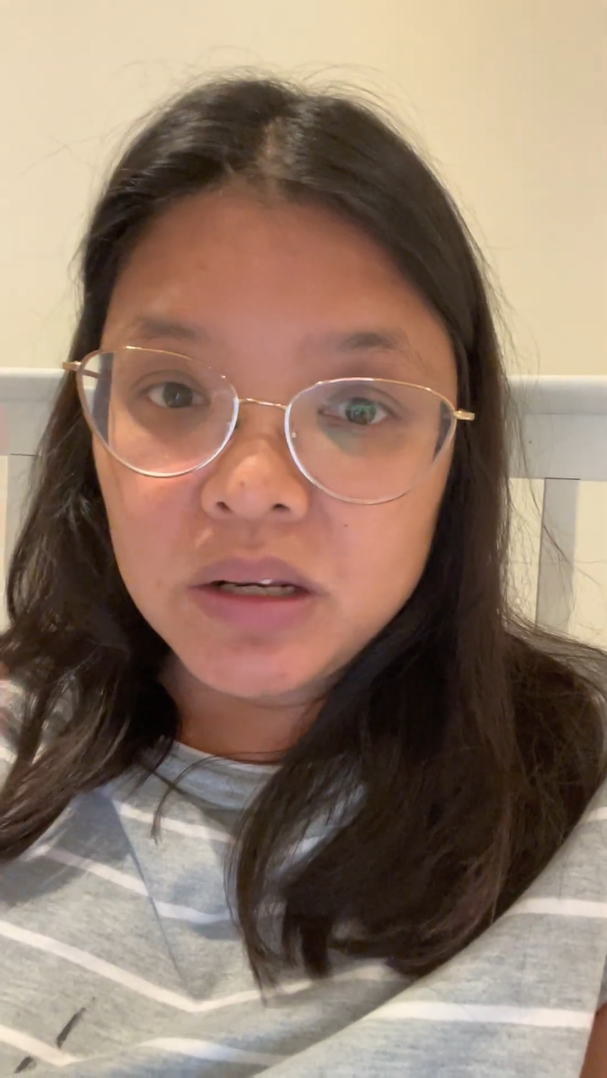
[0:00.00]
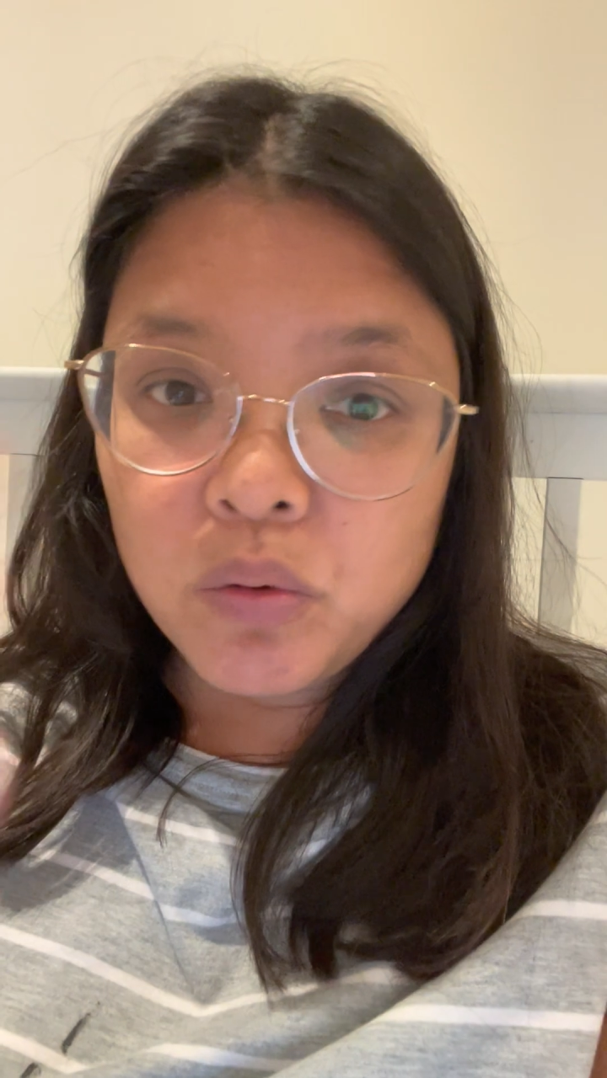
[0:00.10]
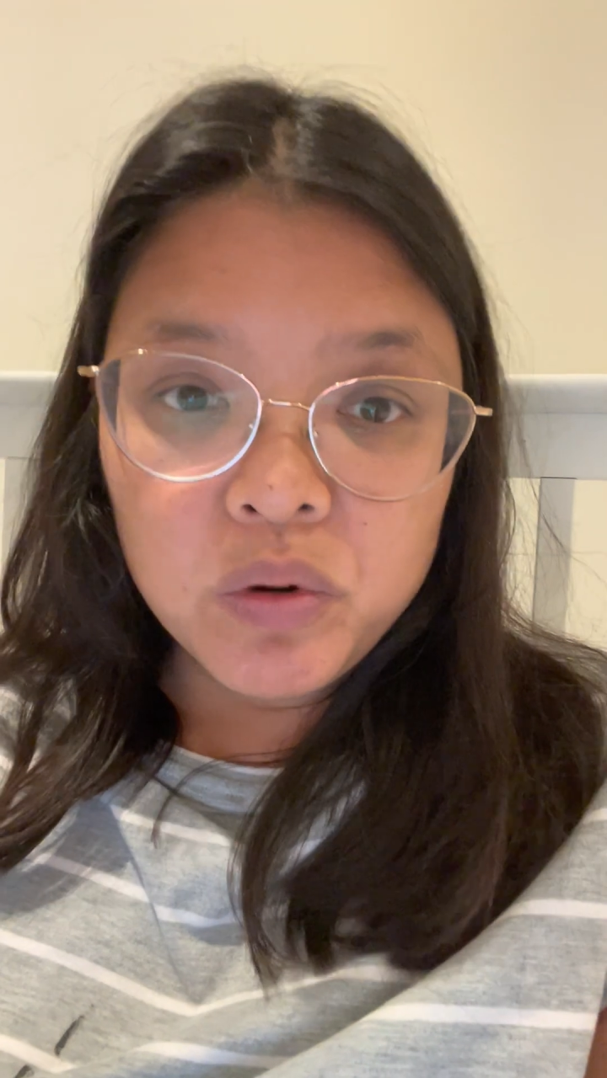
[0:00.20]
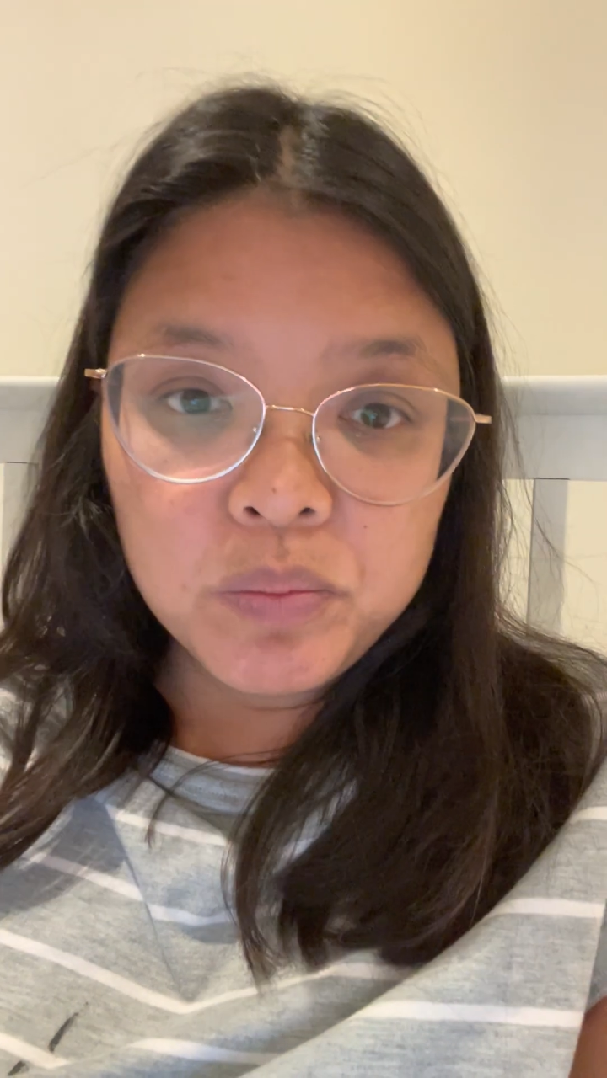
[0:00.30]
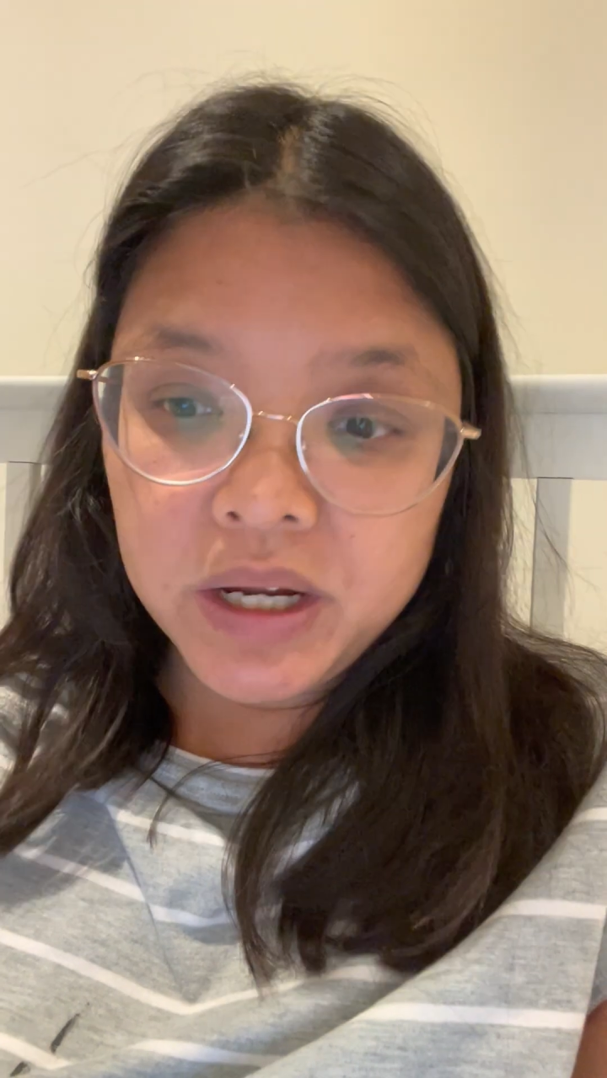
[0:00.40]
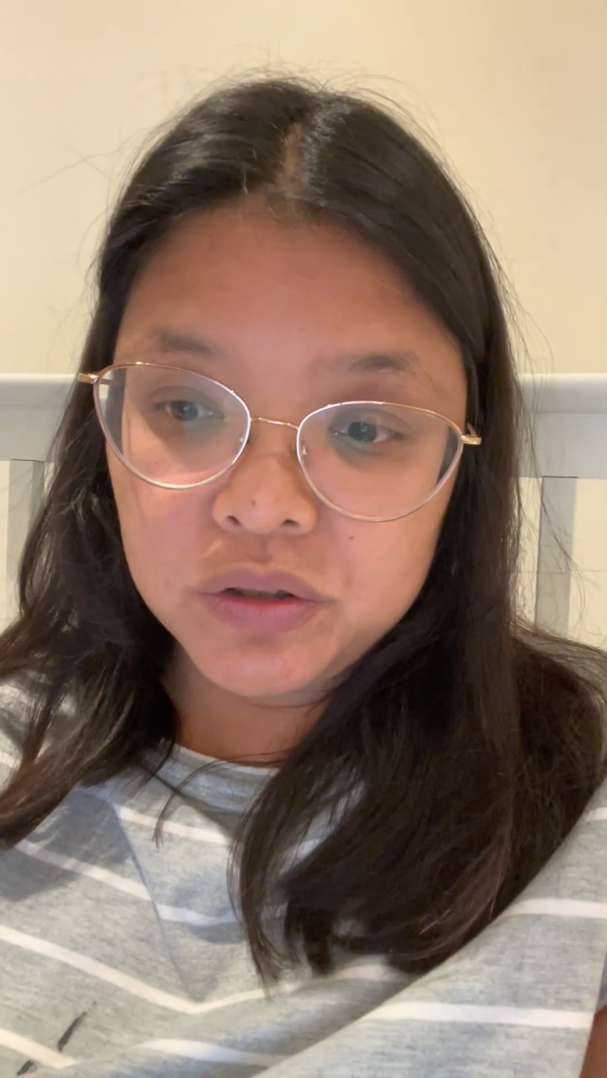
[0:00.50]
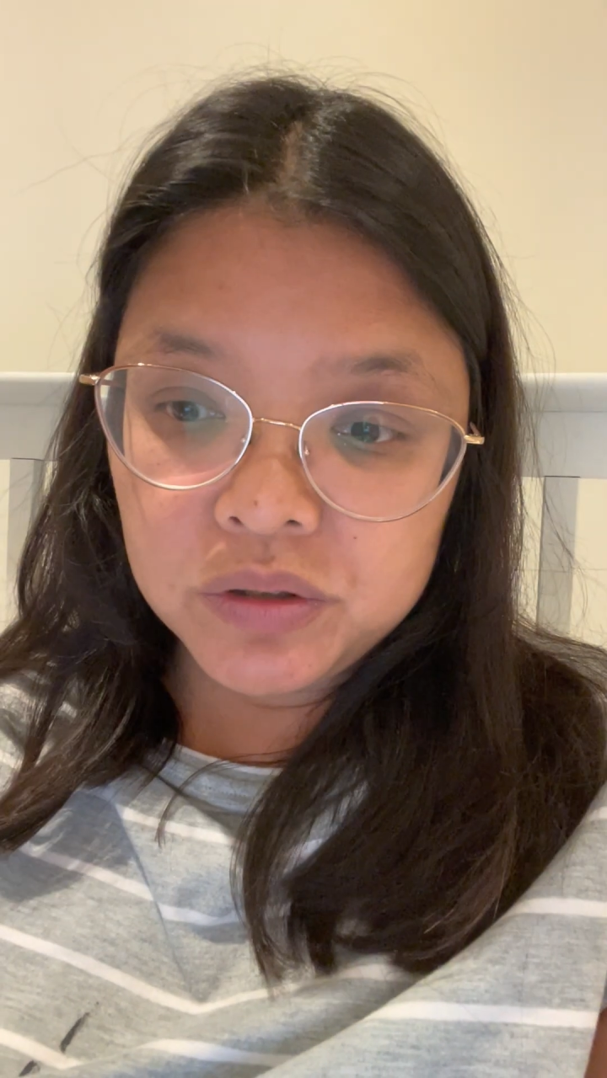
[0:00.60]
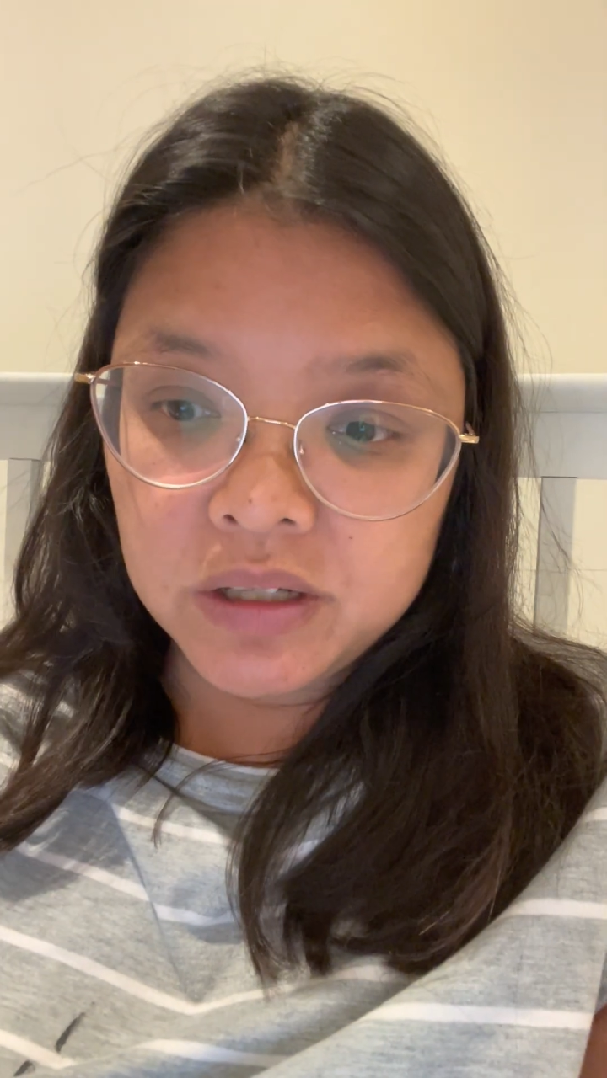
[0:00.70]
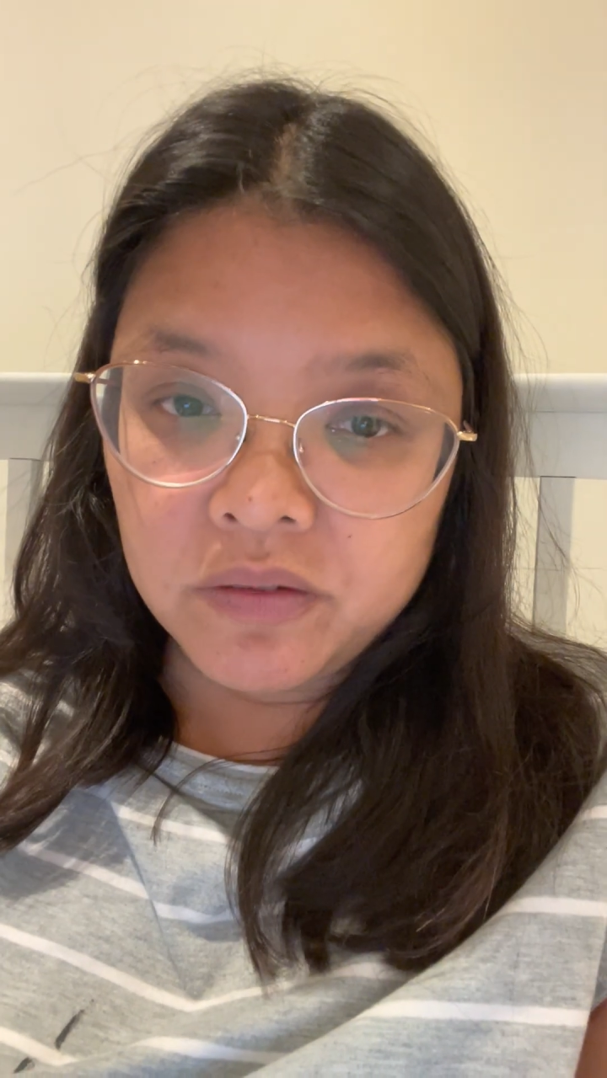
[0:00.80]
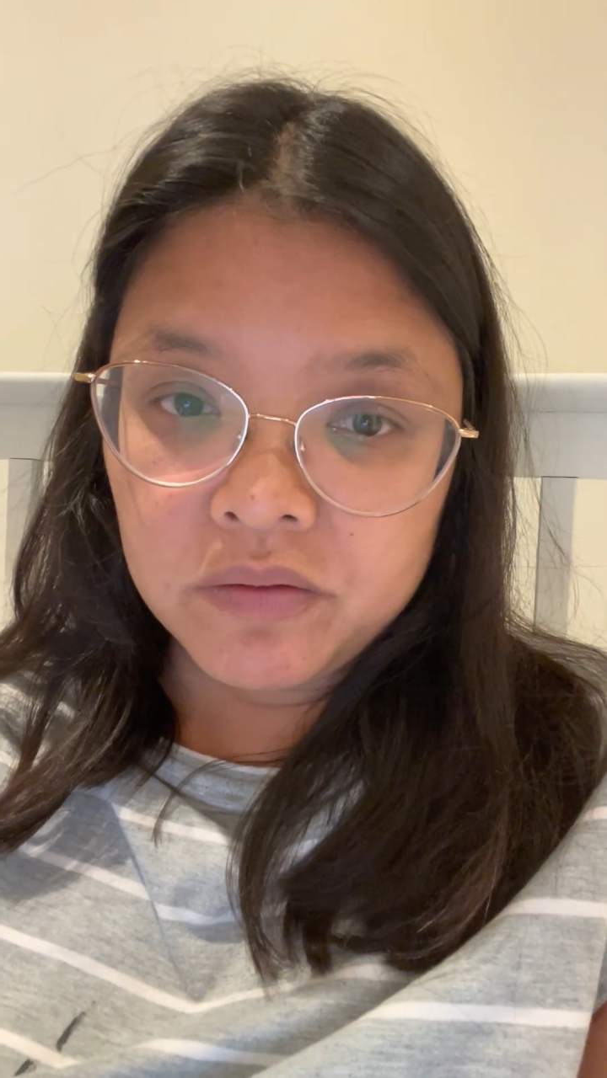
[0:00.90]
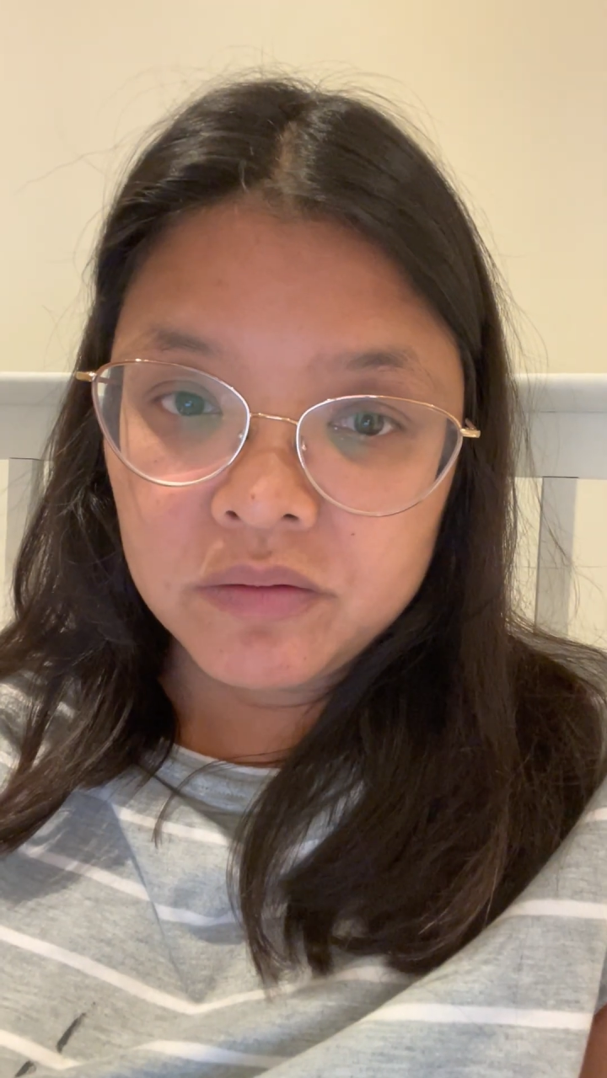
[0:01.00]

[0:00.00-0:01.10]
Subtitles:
no one buys your stuff.